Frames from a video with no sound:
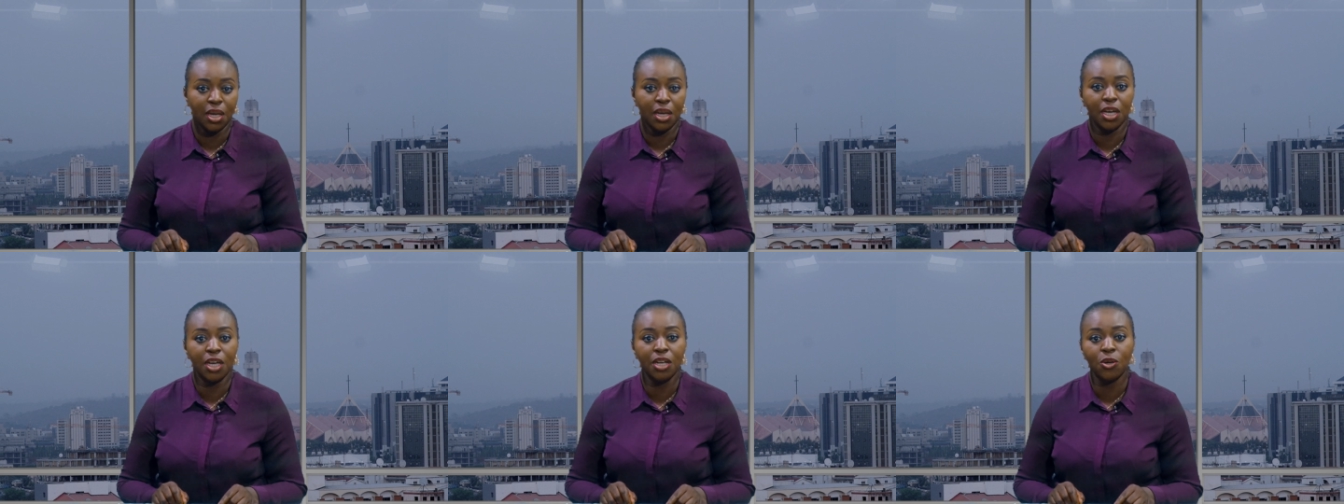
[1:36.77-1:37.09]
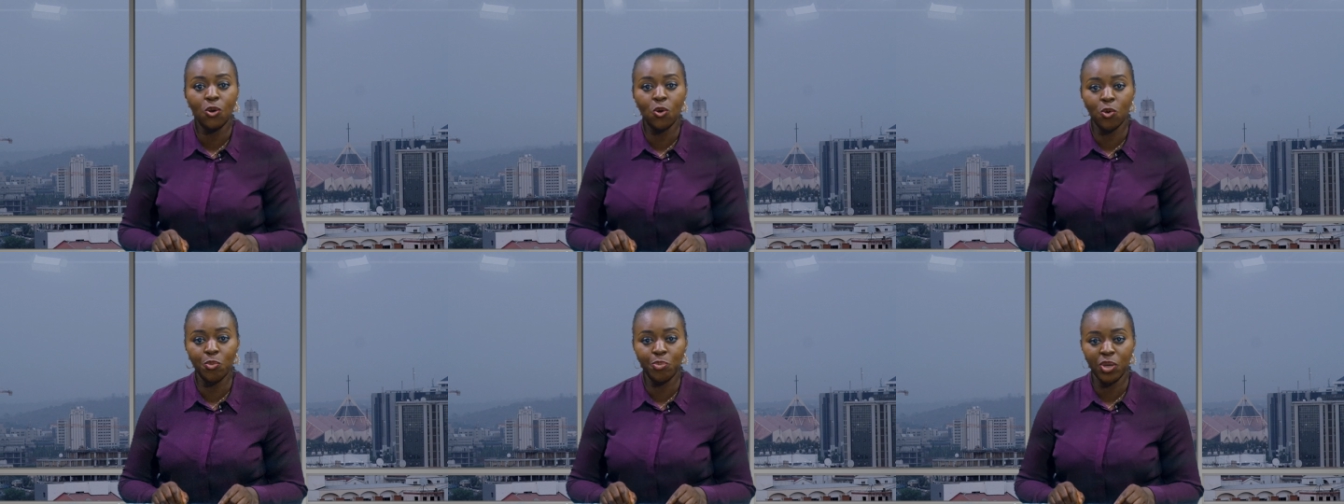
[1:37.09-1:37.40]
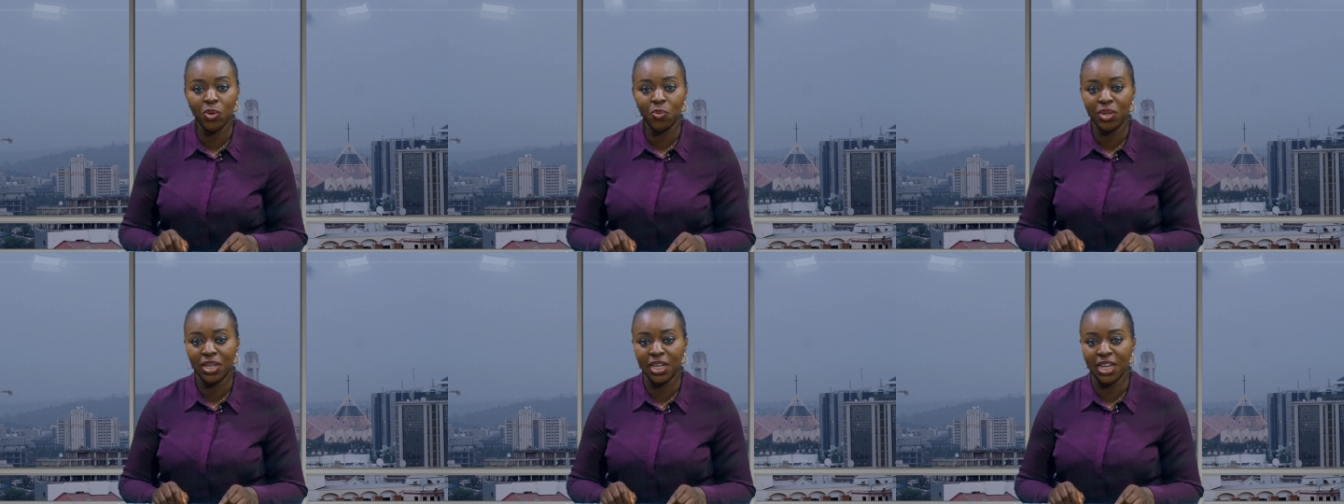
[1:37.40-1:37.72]
in
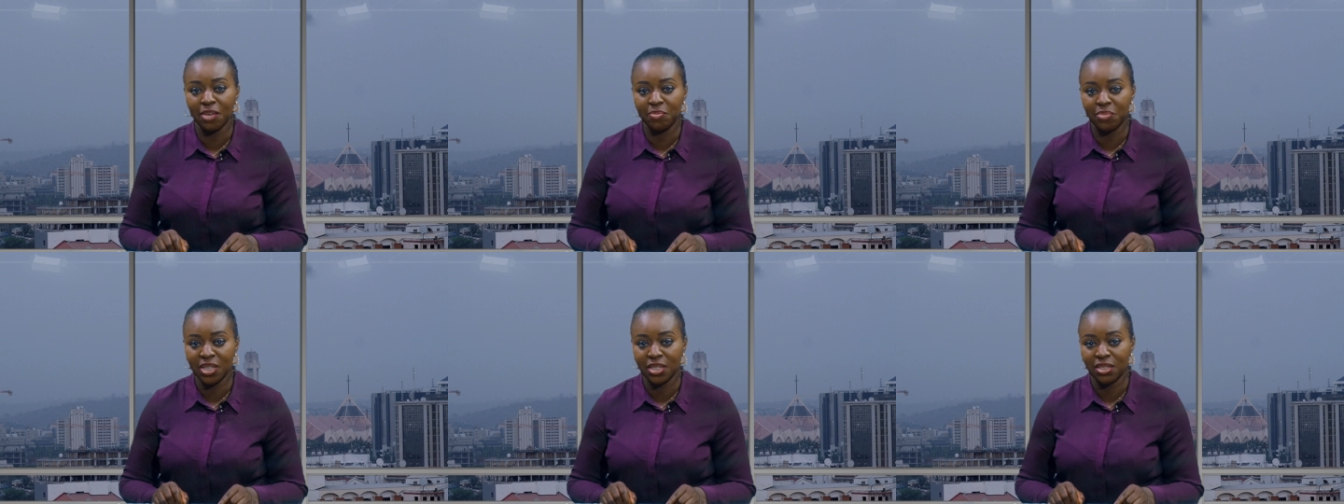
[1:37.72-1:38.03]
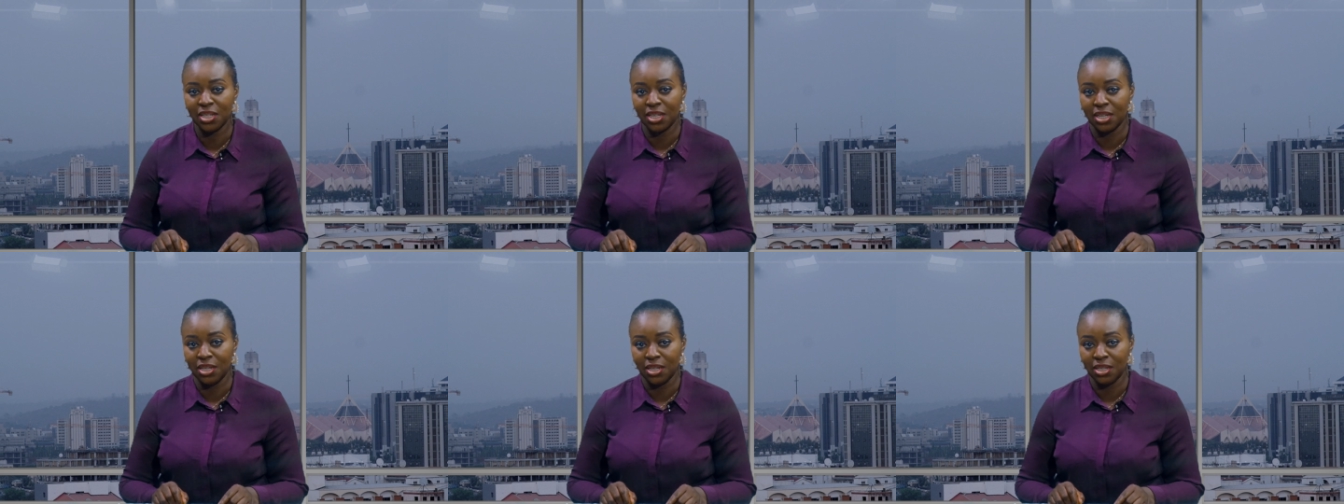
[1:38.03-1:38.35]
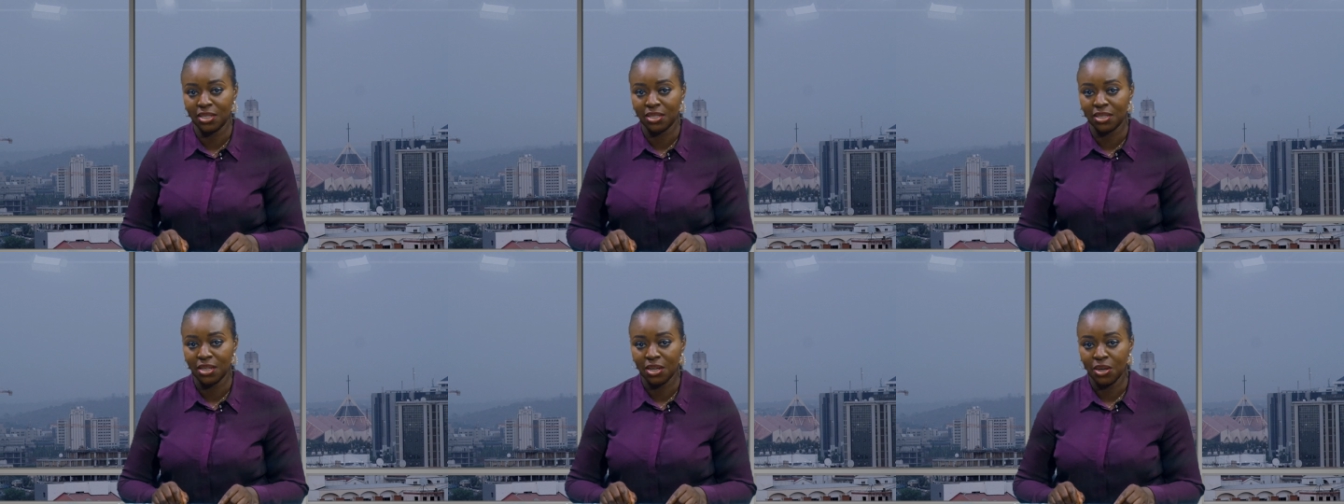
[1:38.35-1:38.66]
coping with their basic
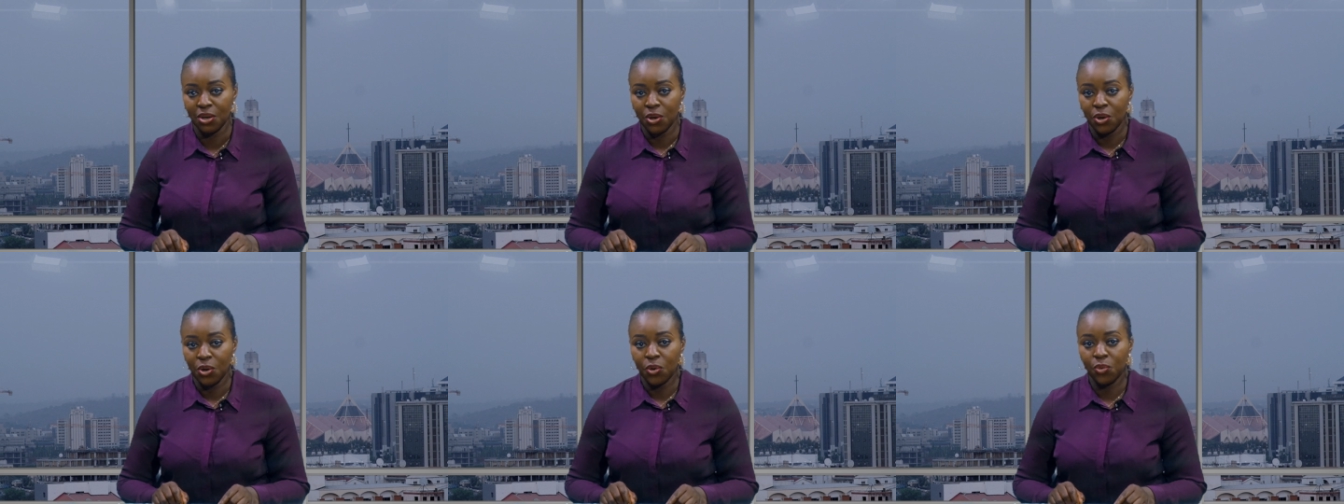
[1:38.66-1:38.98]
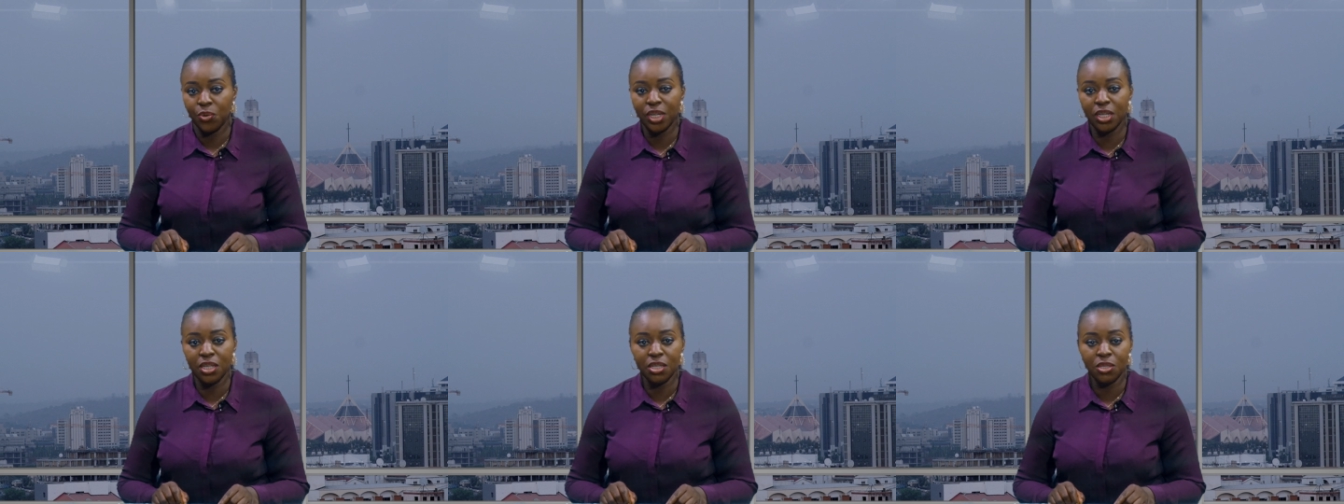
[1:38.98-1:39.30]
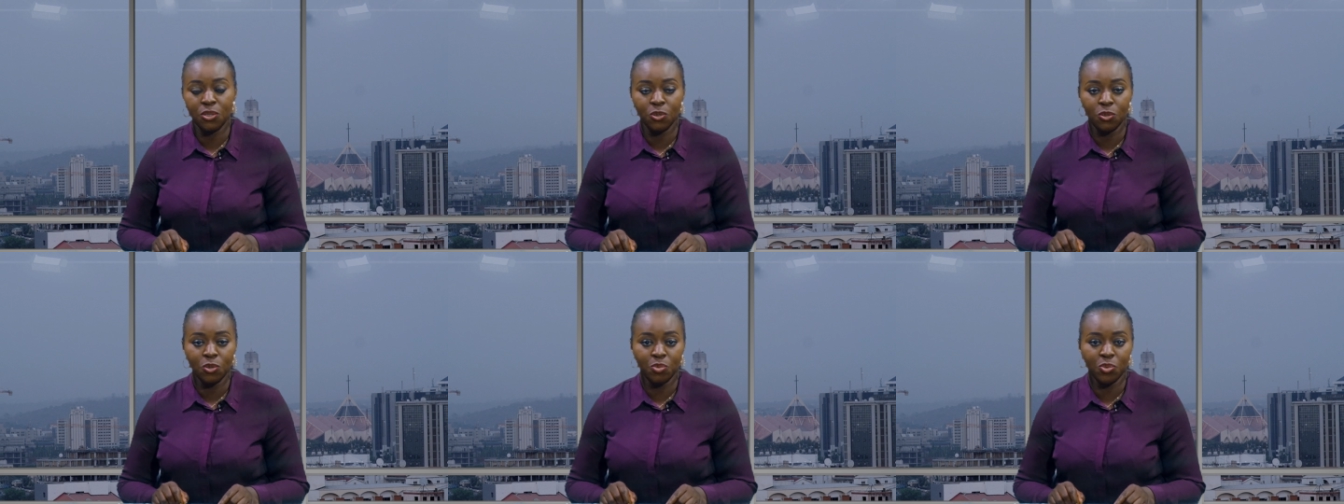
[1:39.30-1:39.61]
needs. Reading
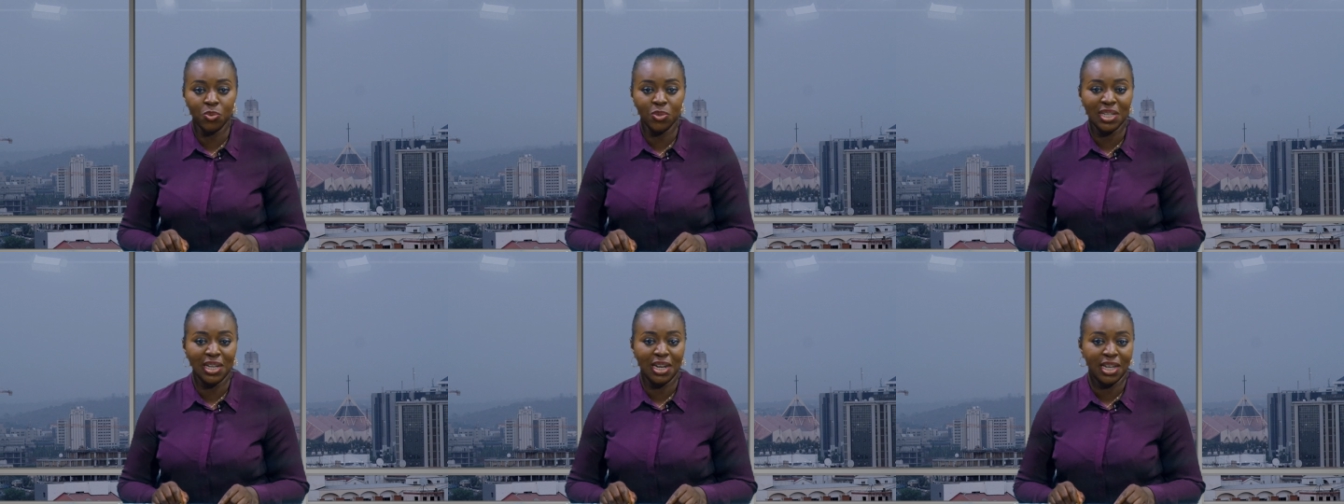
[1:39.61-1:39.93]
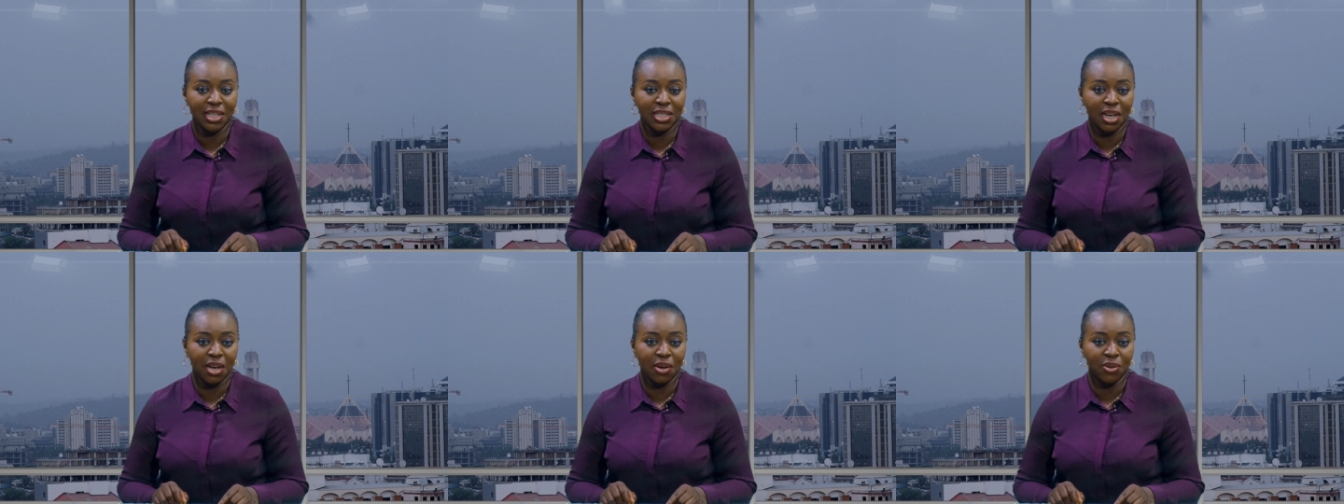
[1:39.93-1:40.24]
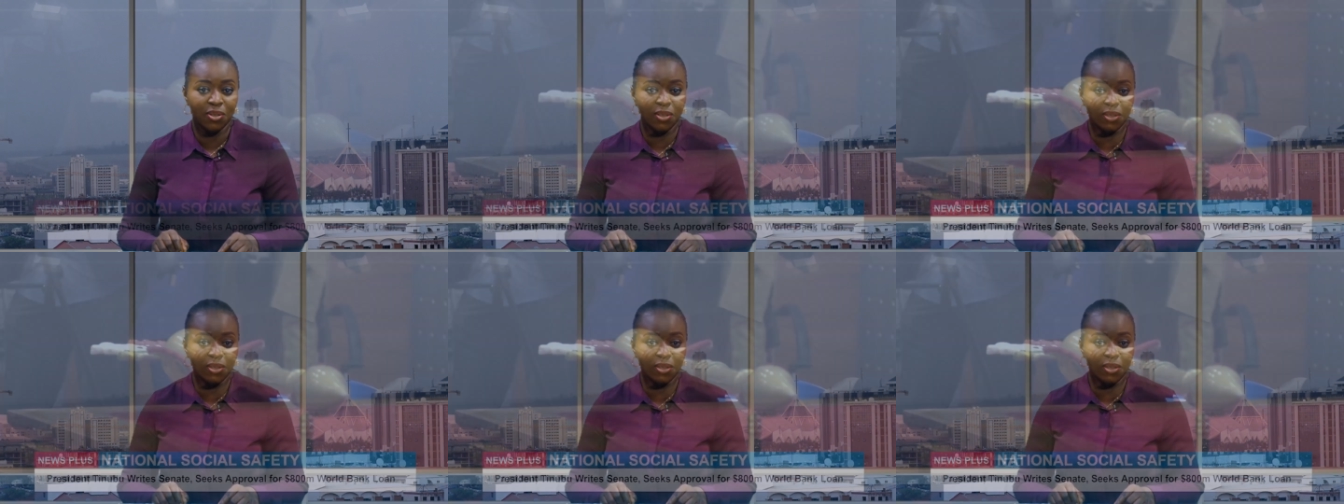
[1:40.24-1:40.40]
Tinubu's letter on